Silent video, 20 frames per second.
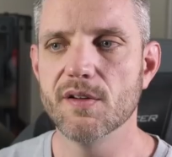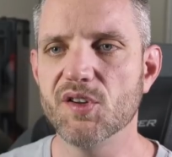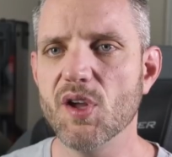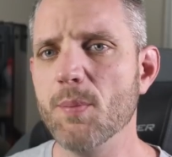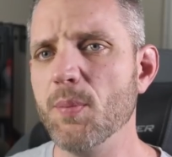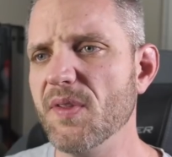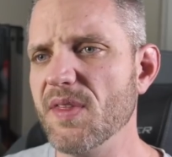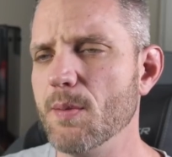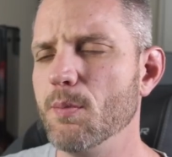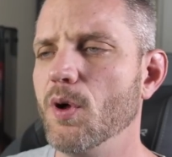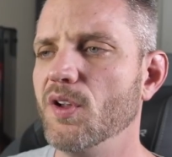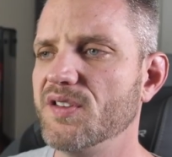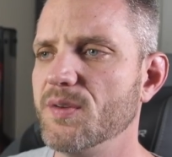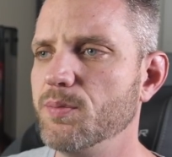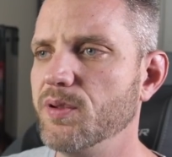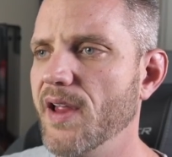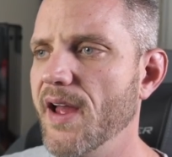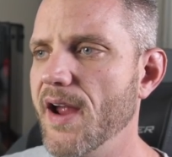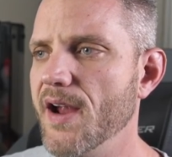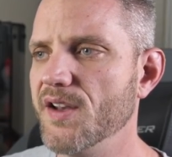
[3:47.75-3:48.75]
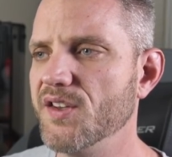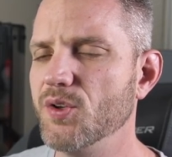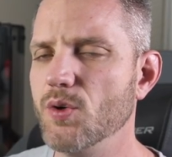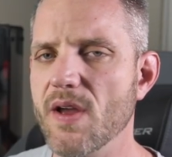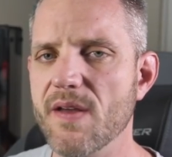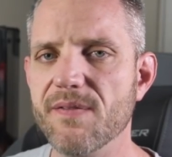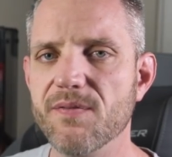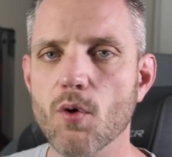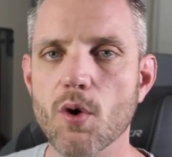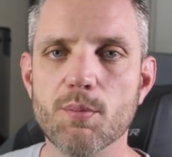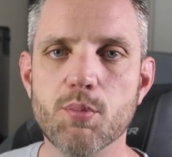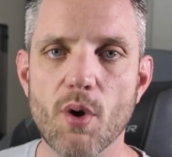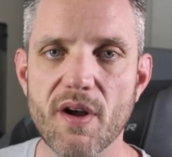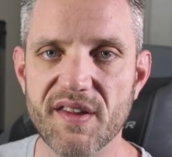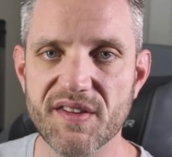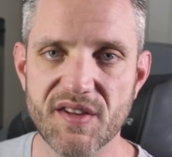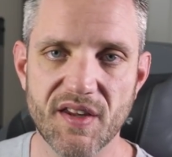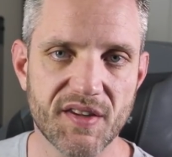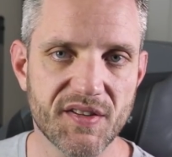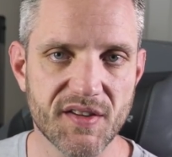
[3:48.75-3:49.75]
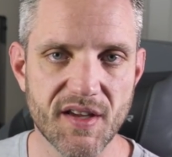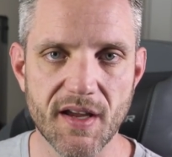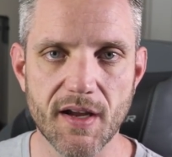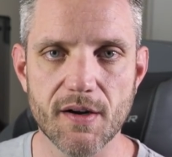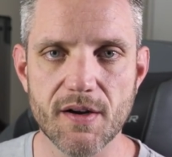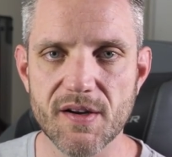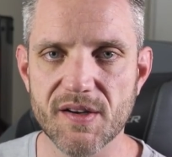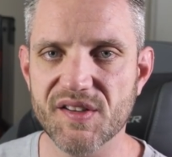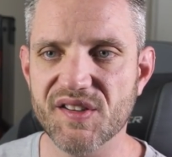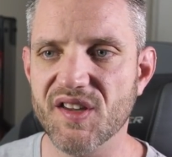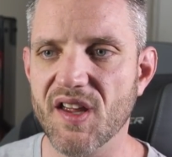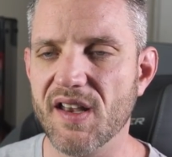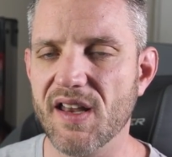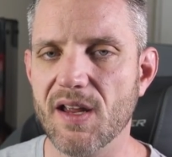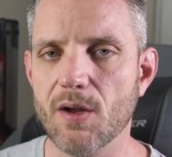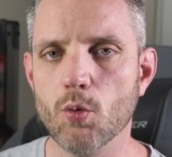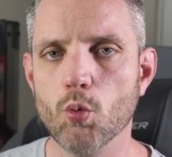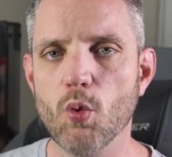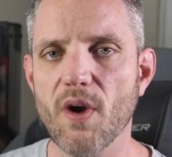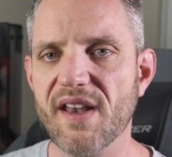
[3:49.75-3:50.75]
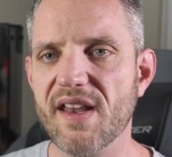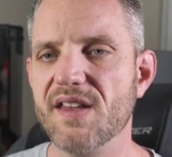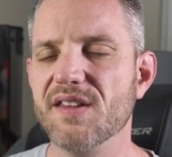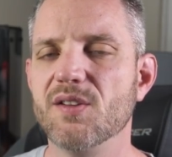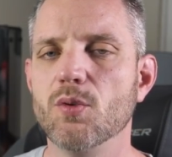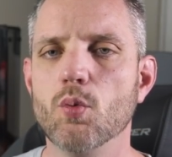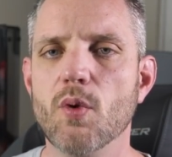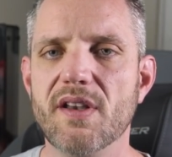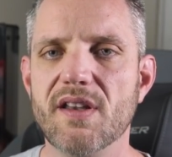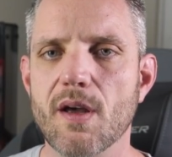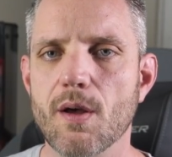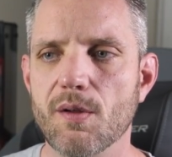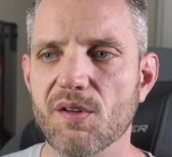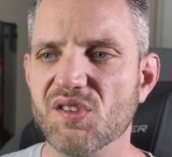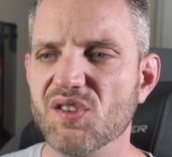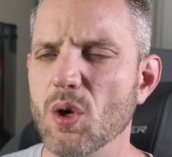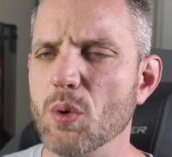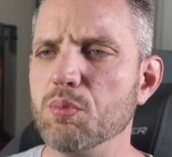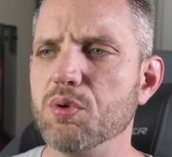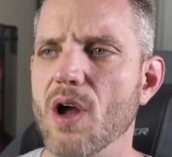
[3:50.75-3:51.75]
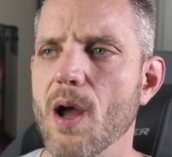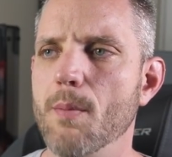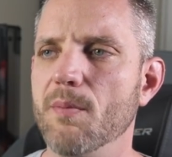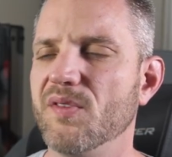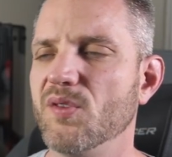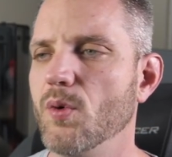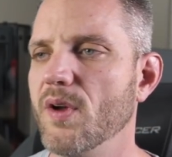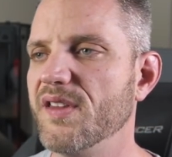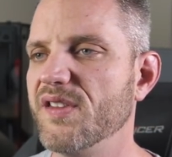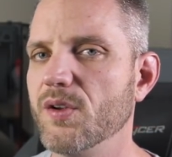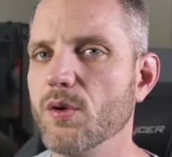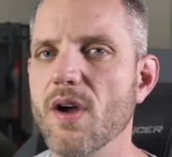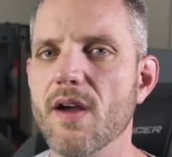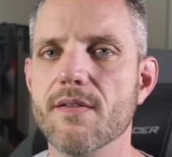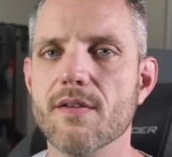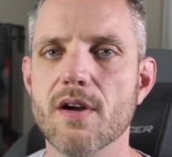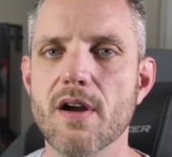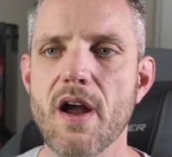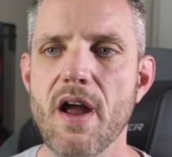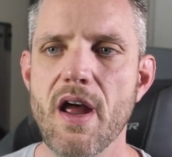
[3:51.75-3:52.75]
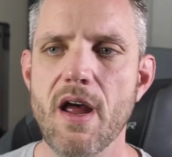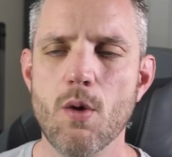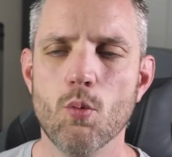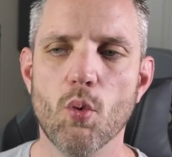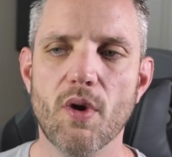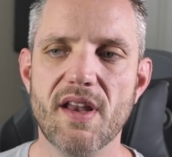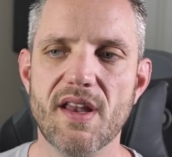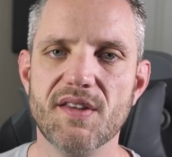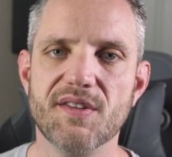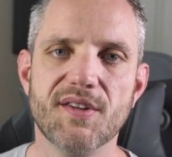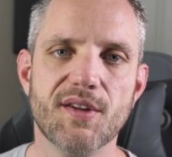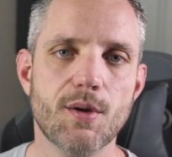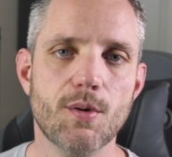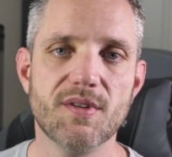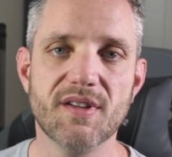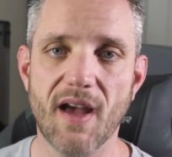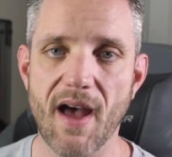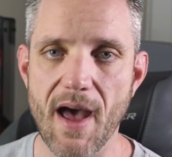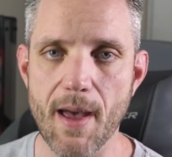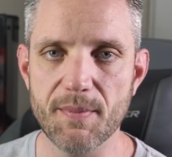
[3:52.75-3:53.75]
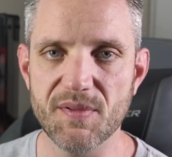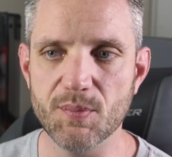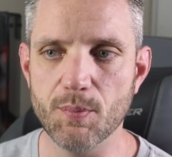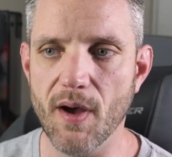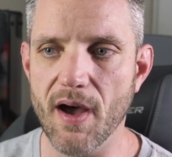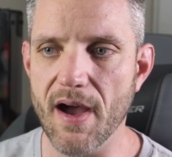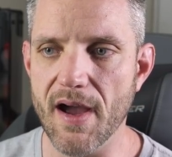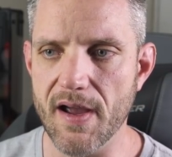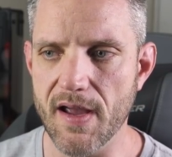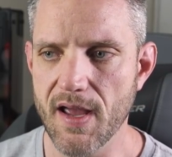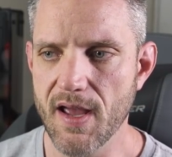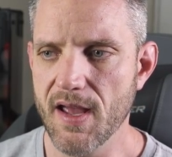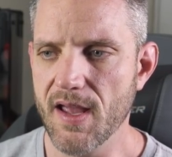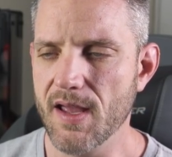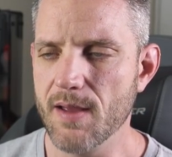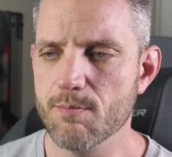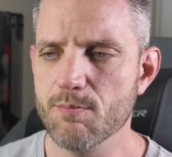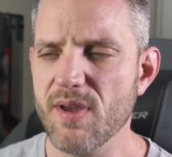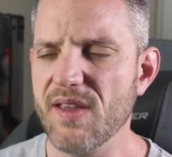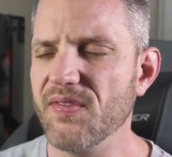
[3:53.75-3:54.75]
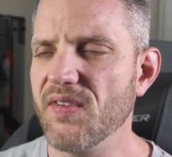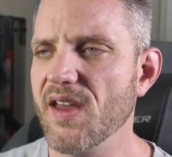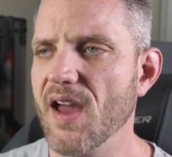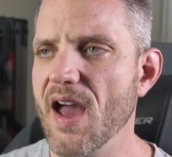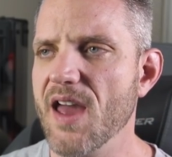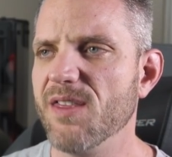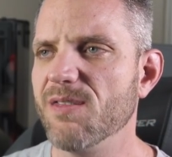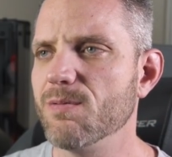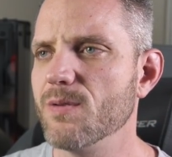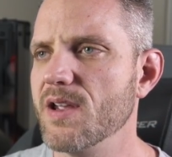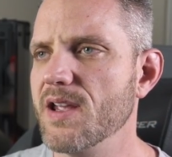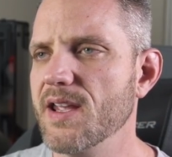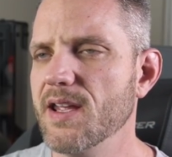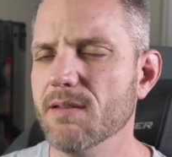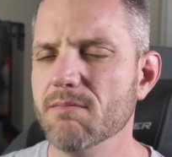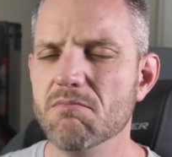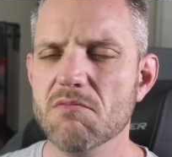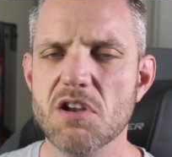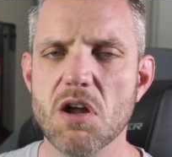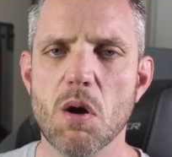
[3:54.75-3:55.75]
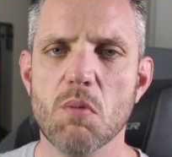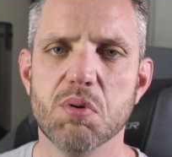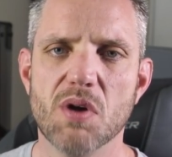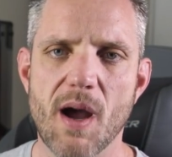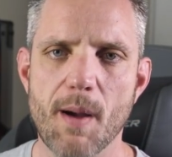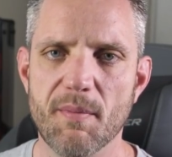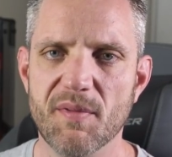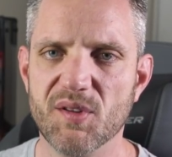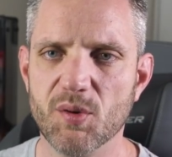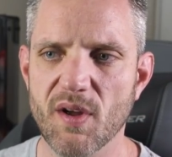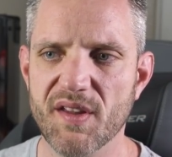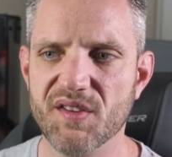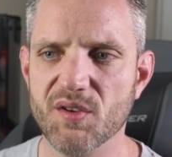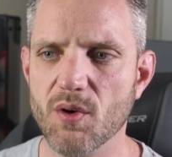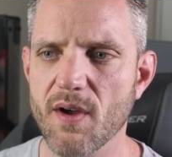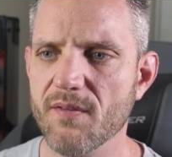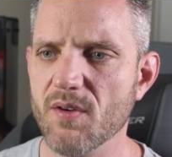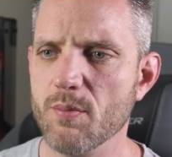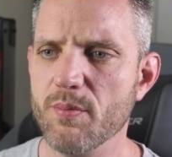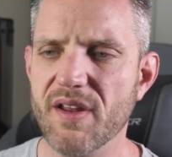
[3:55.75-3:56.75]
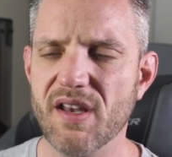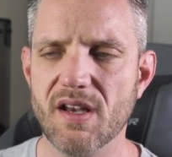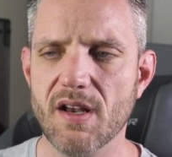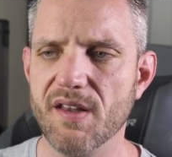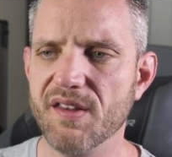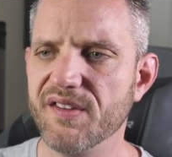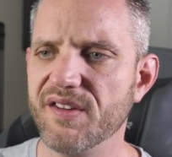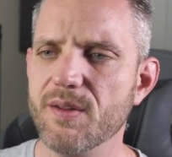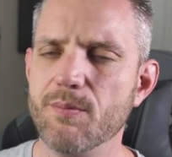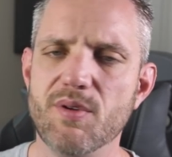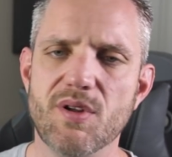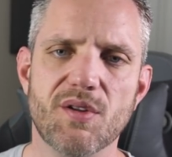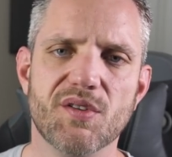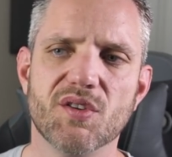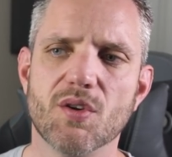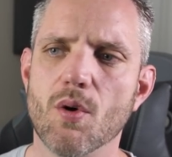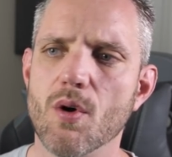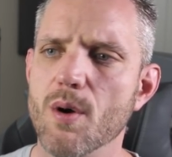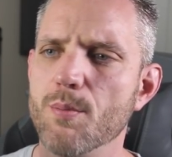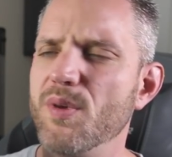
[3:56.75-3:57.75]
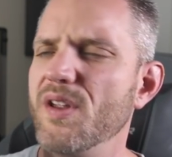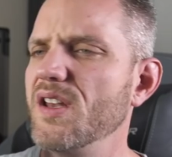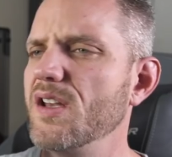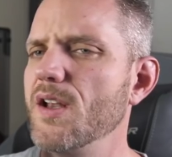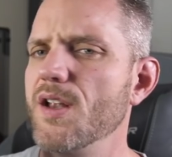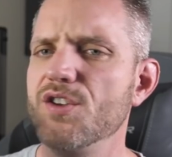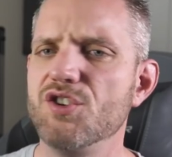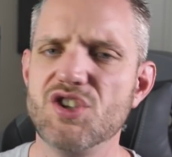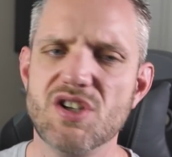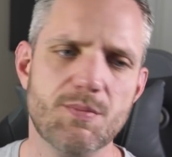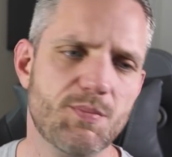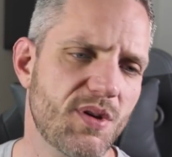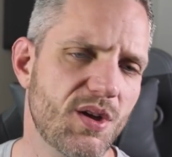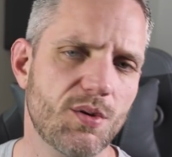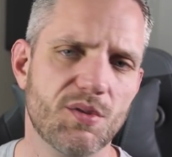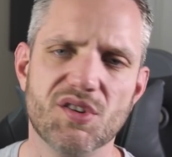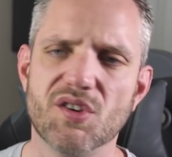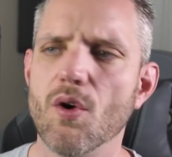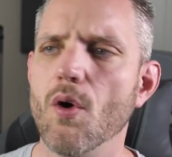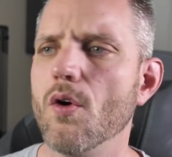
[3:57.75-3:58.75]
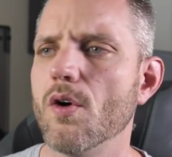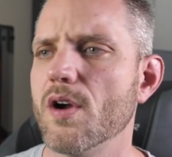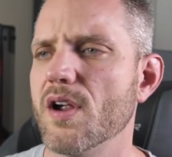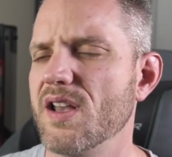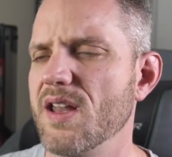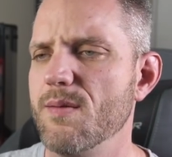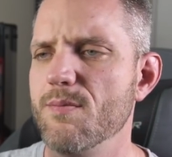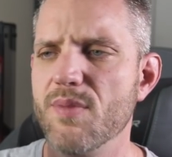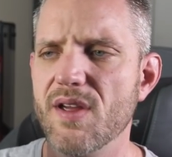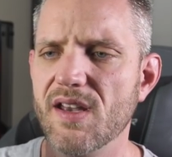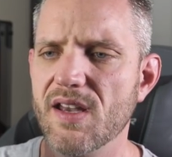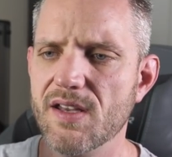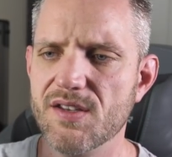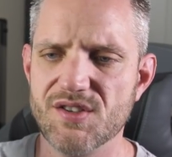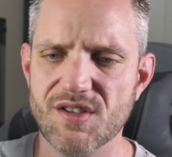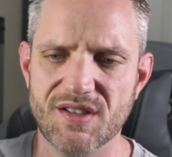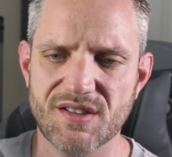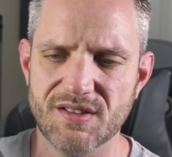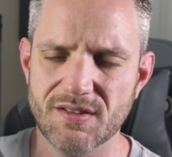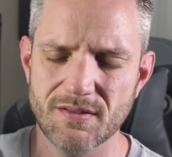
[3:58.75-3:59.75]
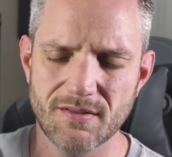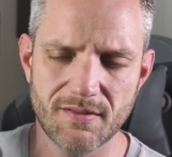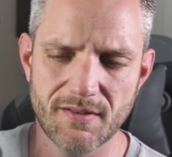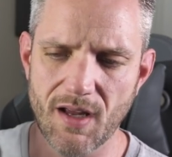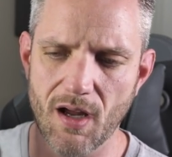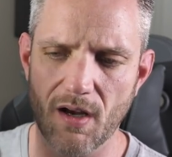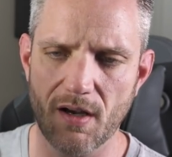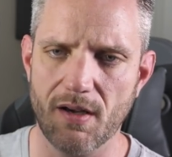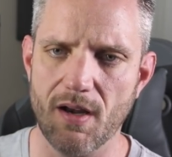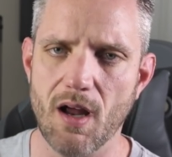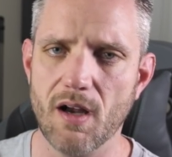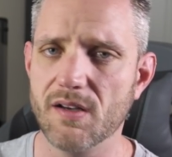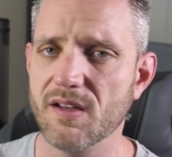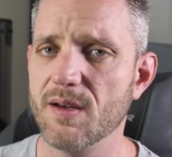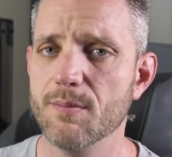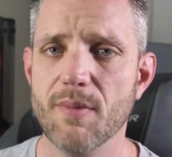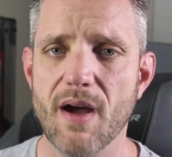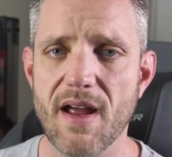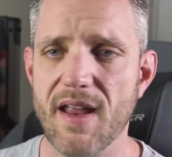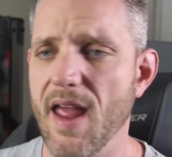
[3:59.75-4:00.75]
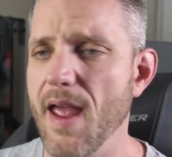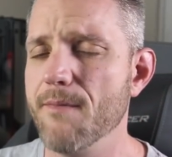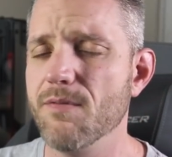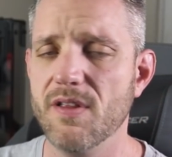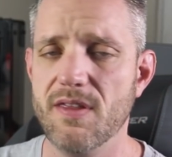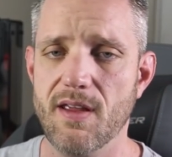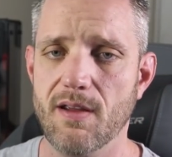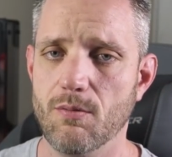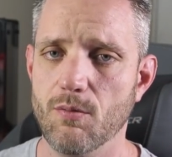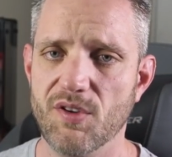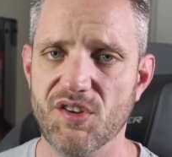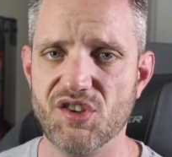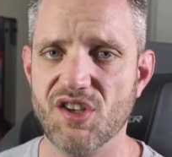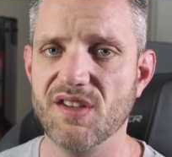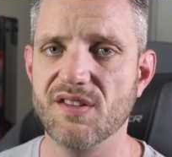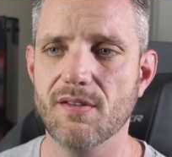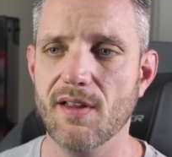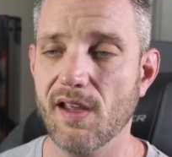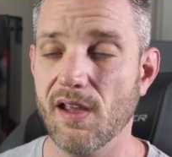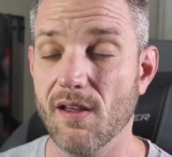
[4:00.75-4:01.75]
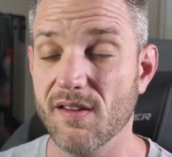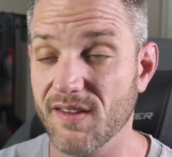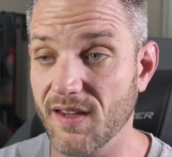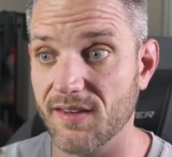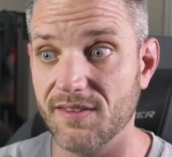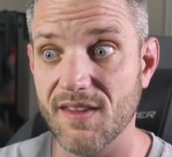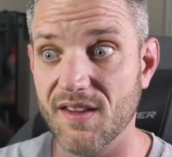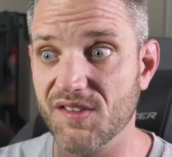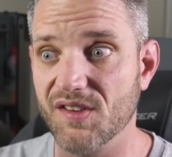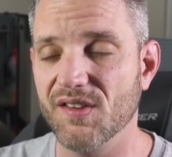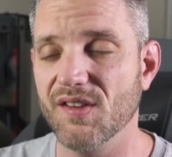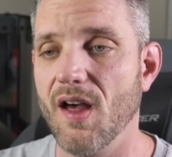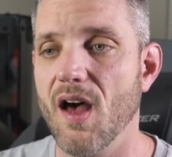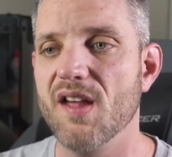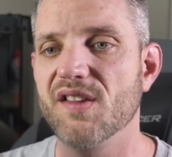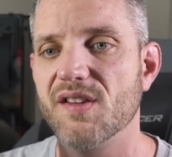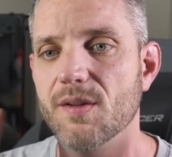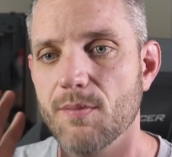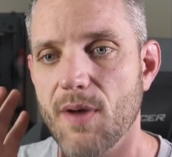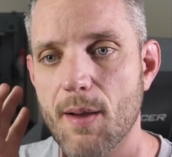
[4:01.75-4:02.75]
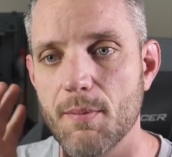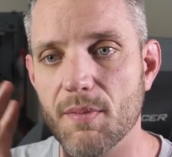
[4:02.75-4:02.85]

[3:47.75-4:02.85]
So I put the multiplier to a 4.6 gigahertz setting, went into Windows, no problems whatsoever, went into Time Spy, beat the i3, no problems whatsoever, beat it on CPU score, beat it on GPU score, and it beat it just on, on combined everything was just like, I was like, this is awesome.